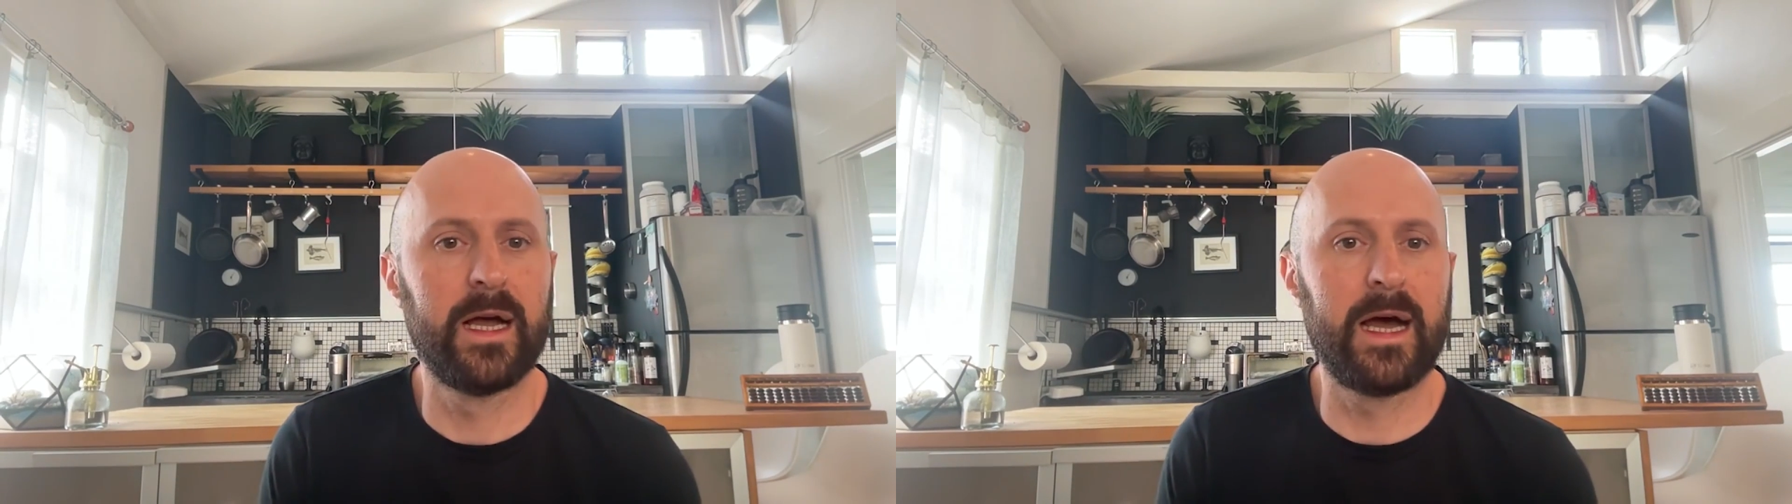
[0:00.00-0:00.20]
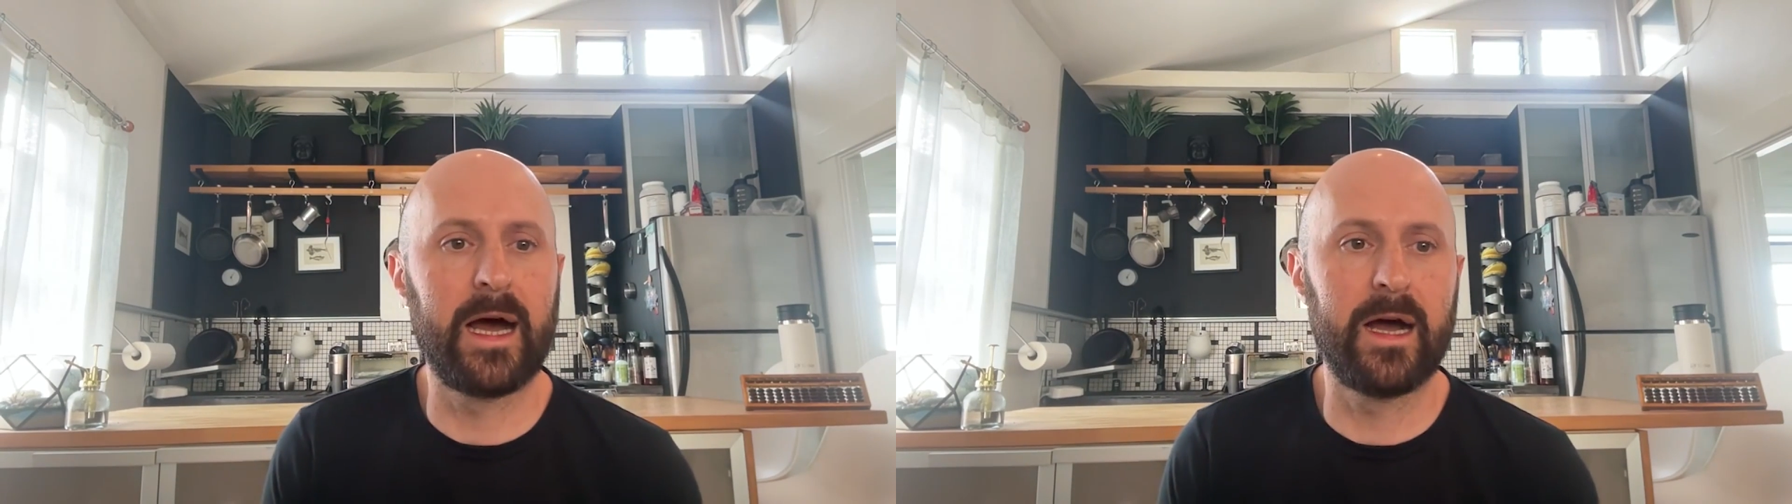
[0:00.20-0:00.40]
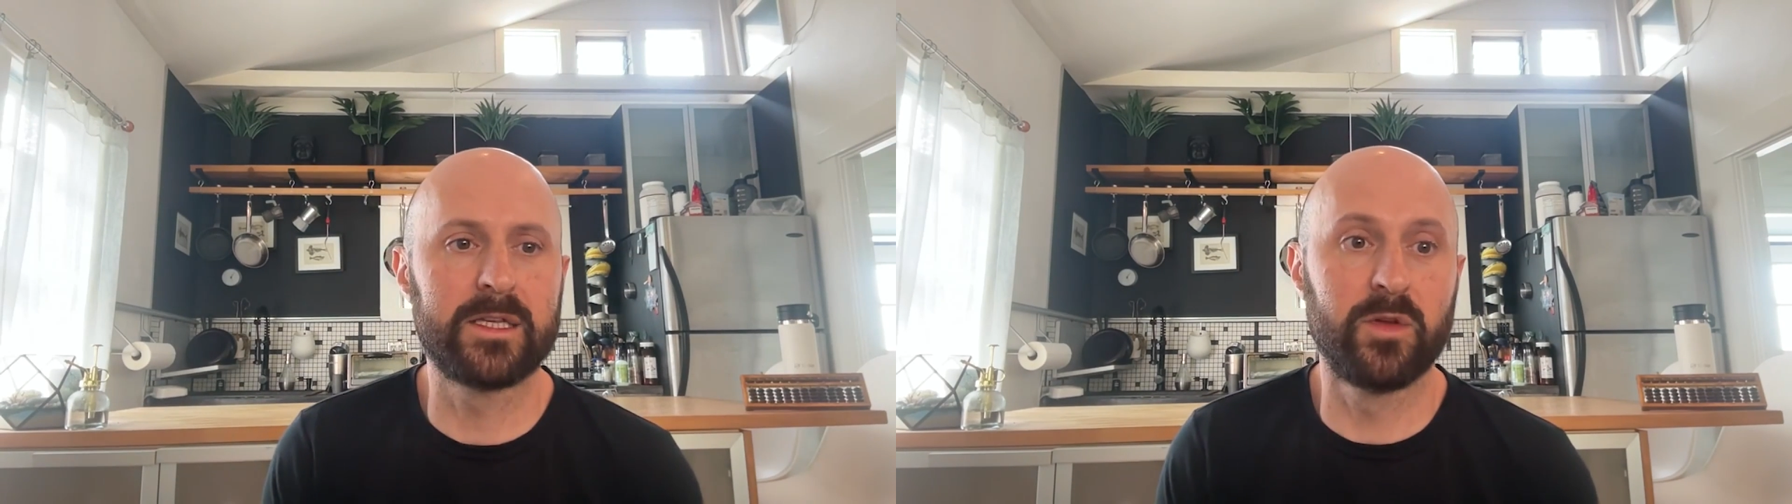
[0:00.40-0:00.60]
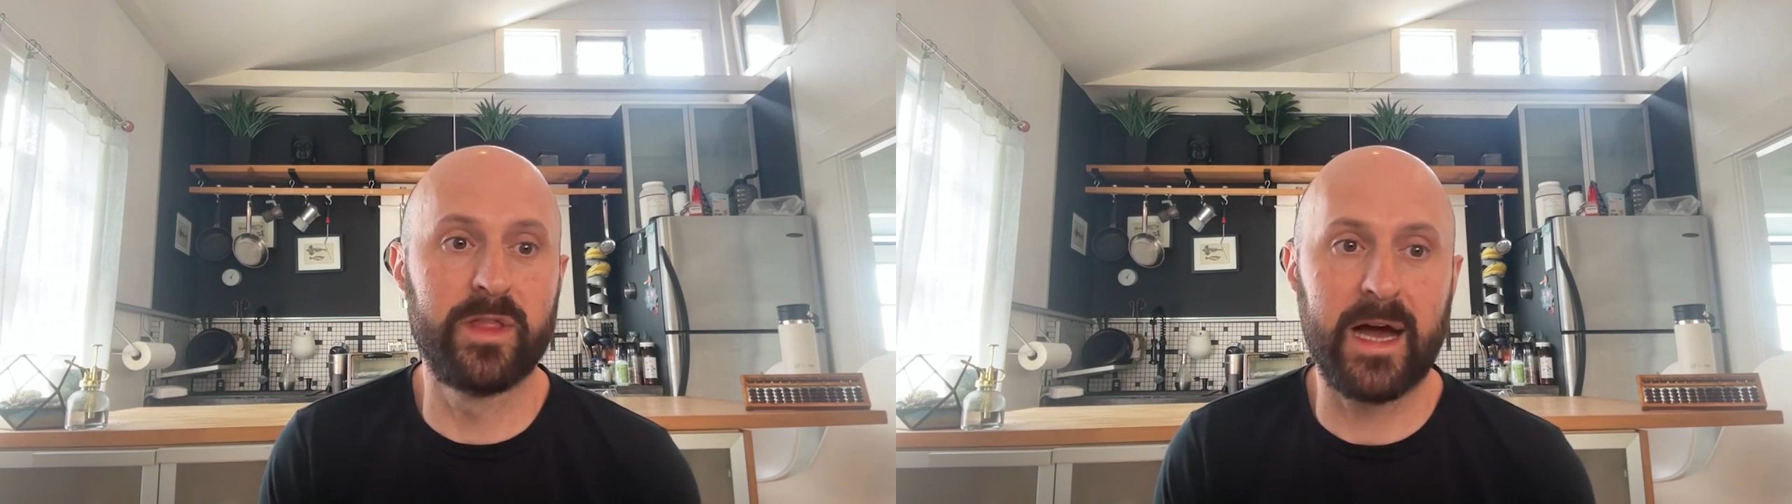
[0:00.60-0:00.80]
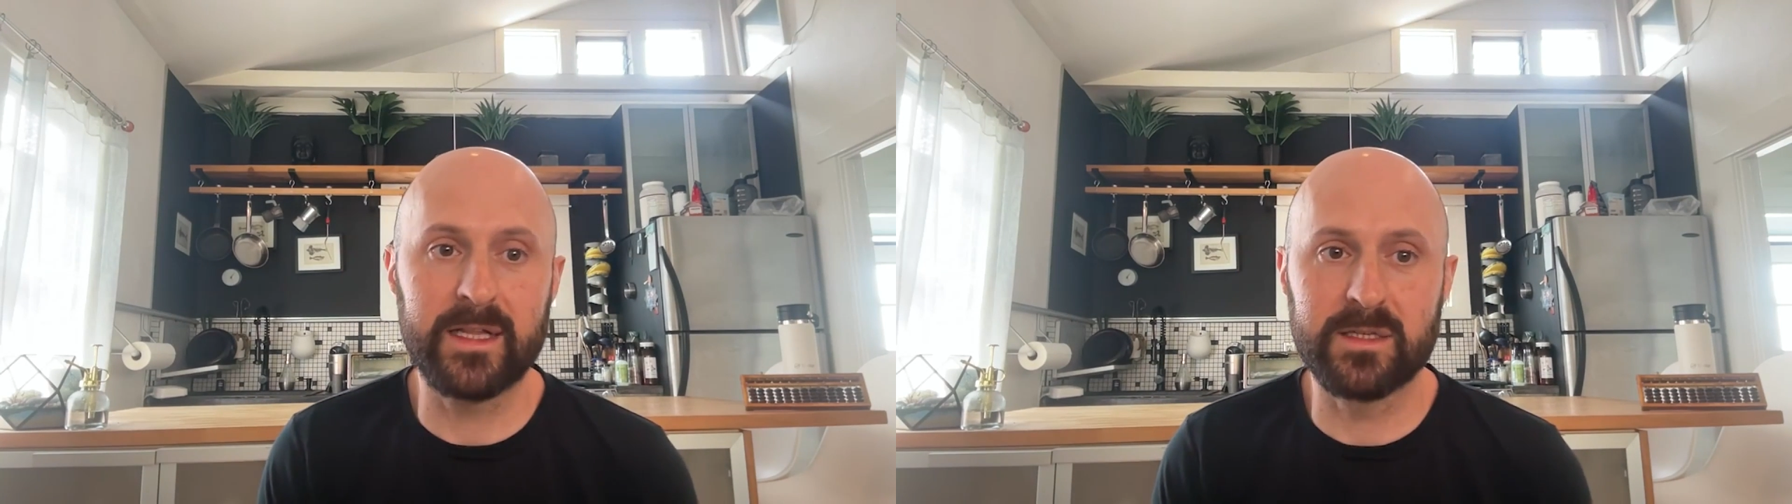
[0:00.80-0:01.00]
Uh, so
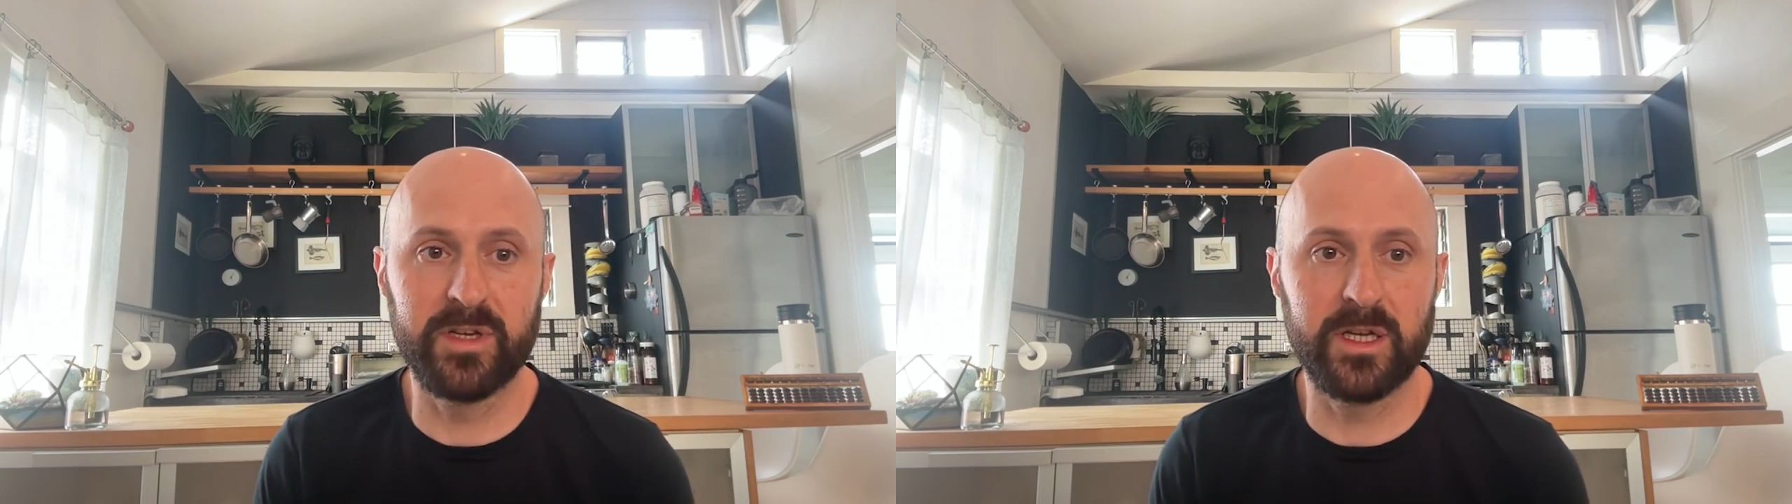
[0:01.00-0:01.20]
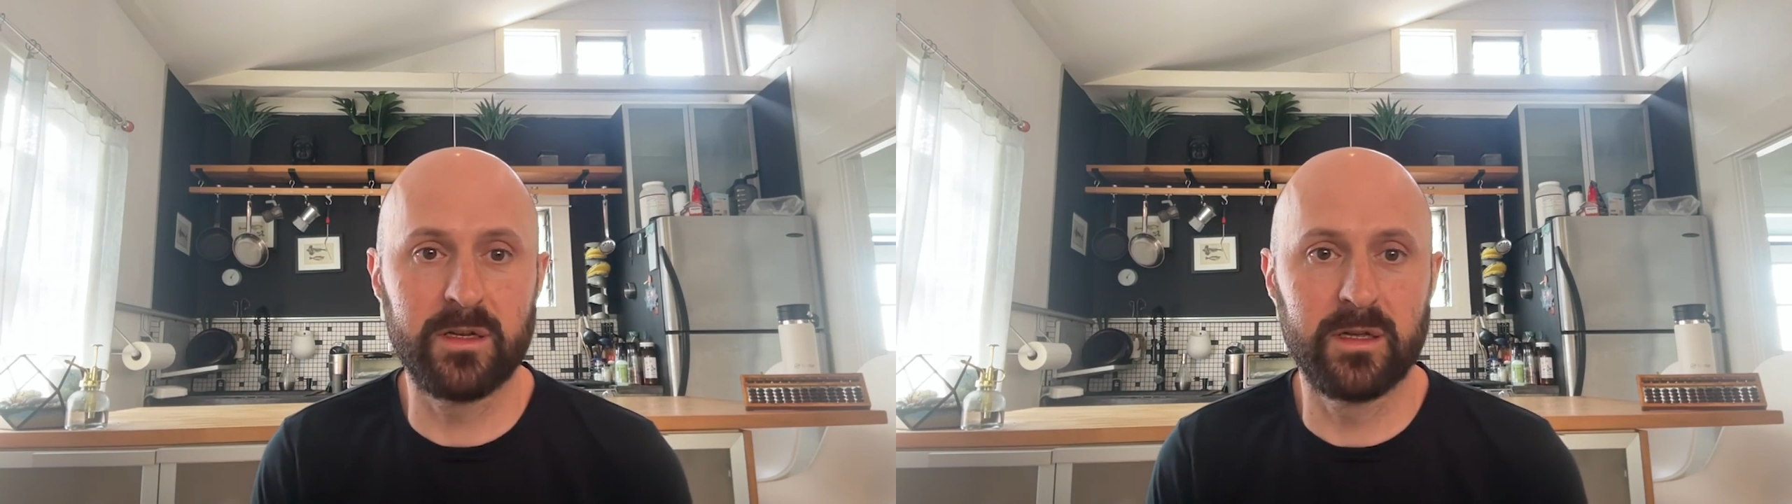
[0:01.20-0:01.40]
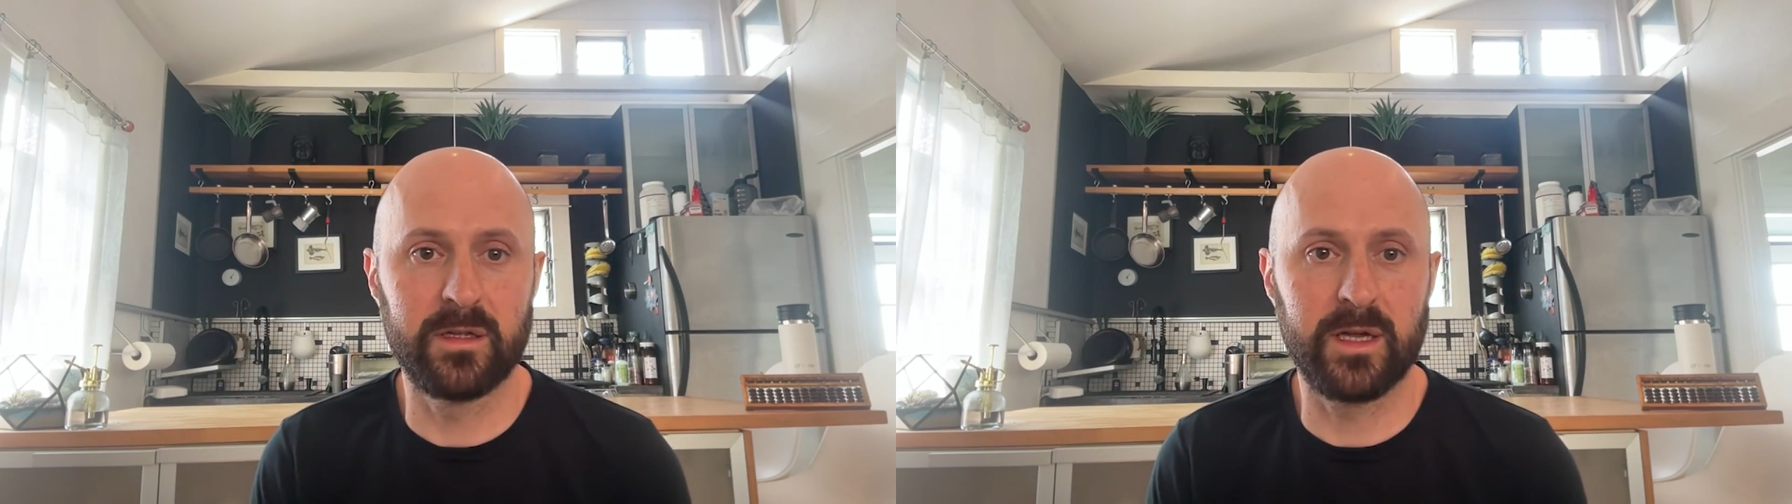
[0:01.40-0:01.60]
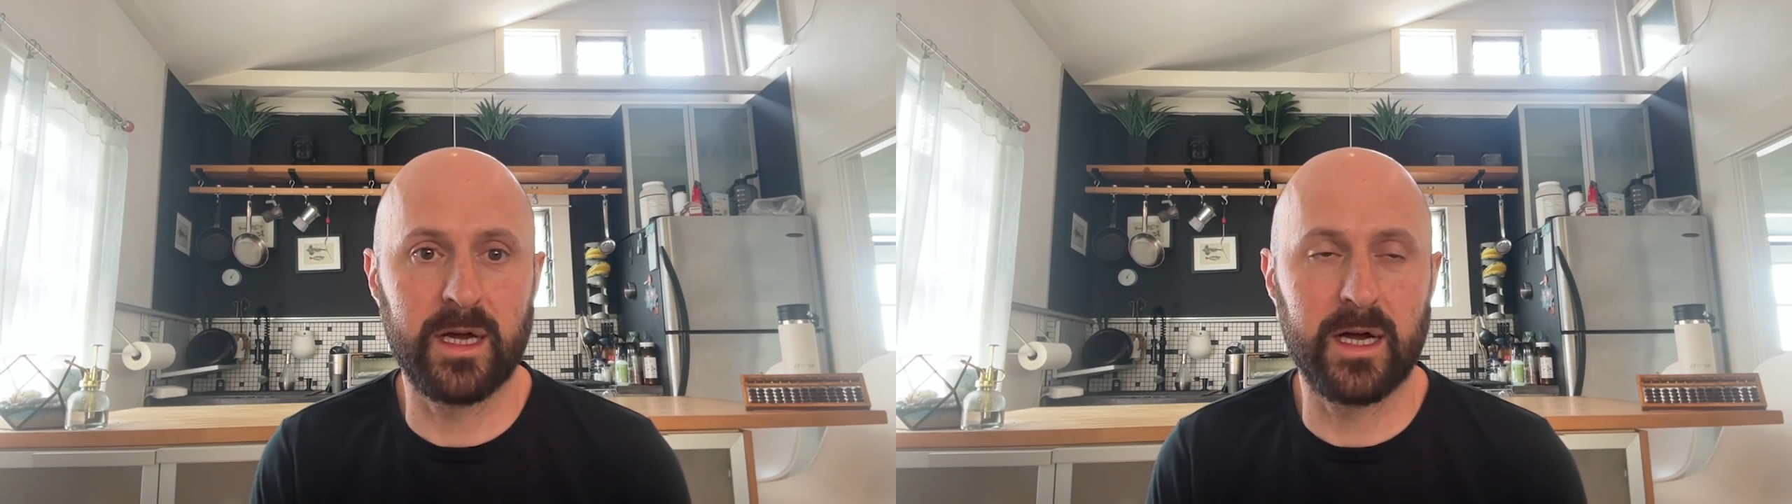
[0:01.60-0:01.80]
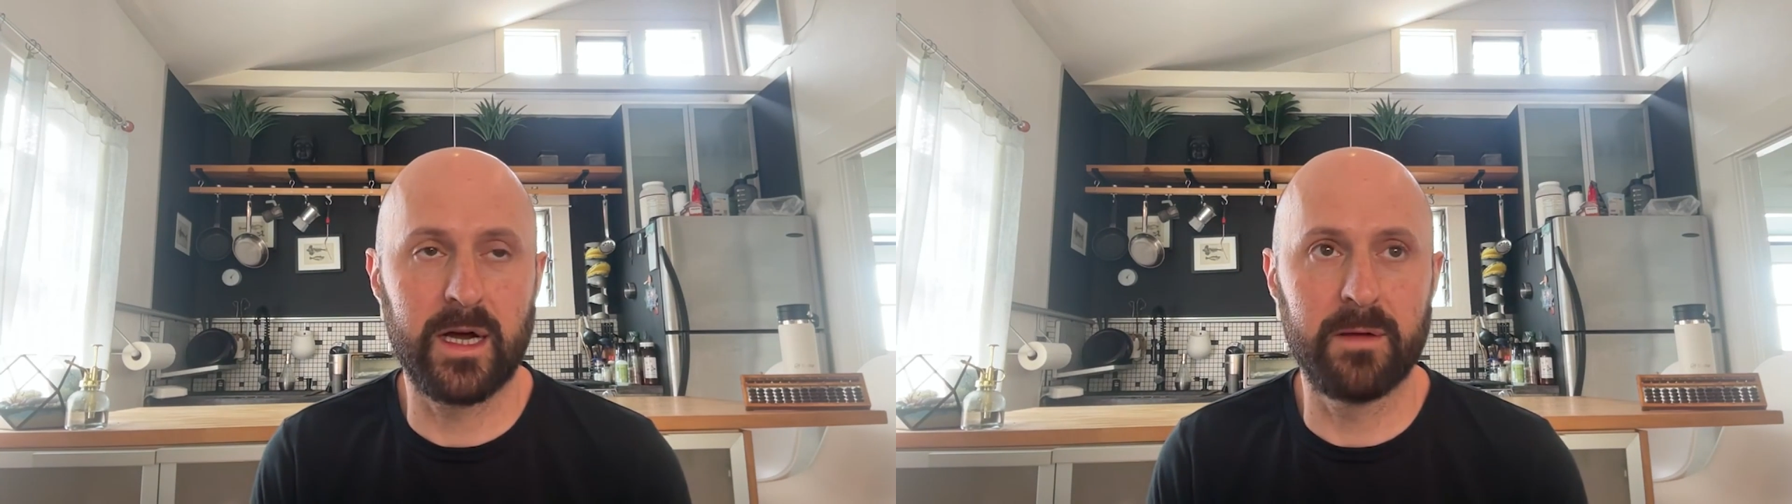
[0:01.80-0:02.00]
that's been
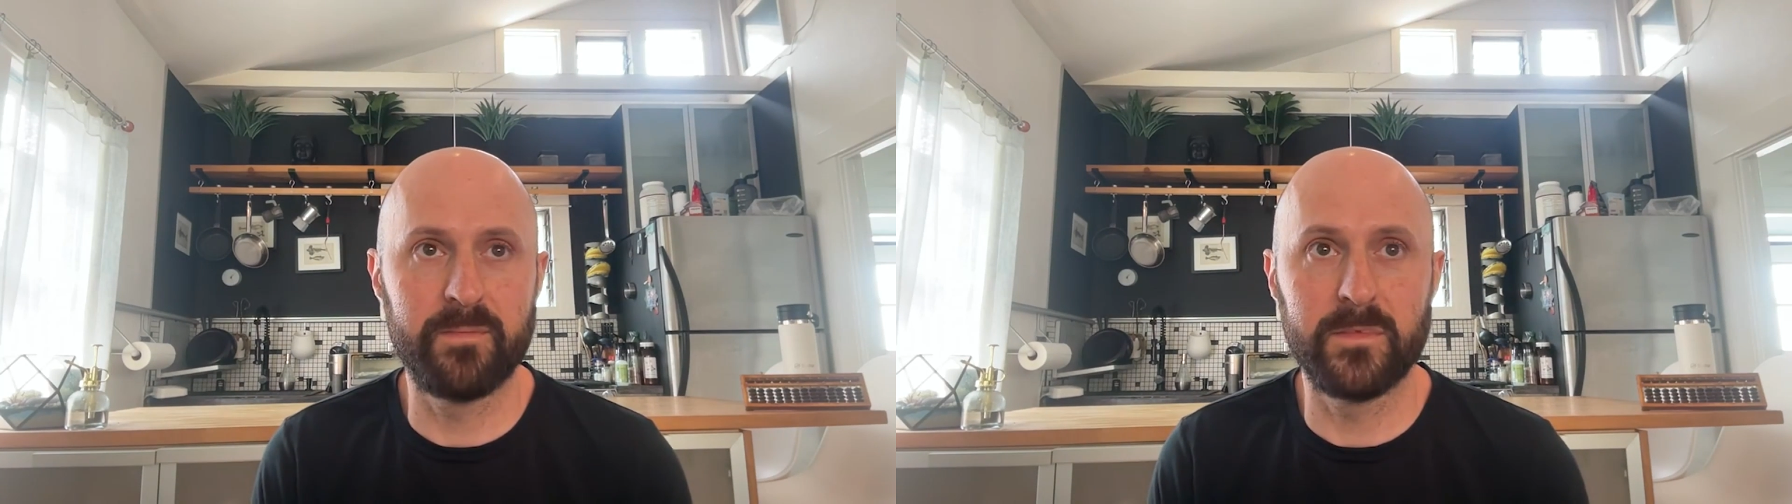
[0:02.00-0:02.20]
uh,